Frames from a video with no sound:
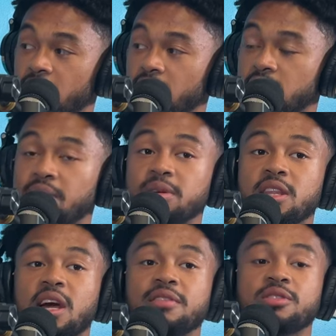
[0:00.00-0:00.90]
Cause I mean,
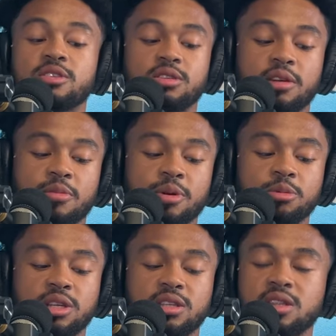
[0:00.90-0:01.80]
I even heard like remember
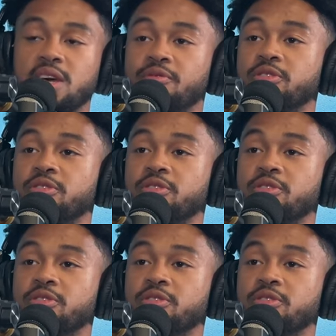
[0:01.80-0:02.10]
when he did that